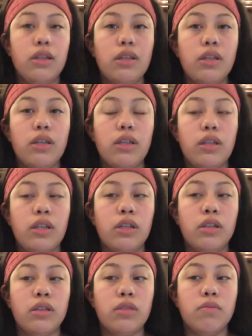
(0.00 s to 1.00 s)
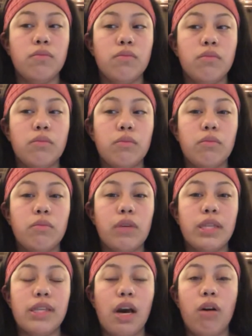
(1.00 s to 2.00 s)
he
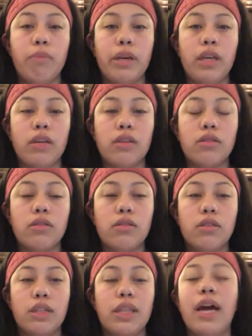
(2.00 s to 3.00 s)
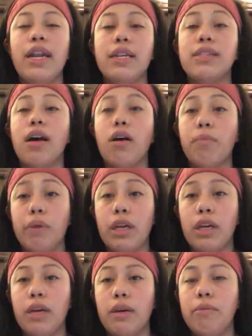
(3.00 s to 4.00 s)
is helping, that is helping
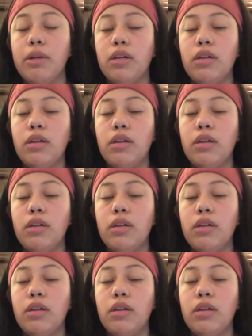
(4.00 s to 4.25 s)
him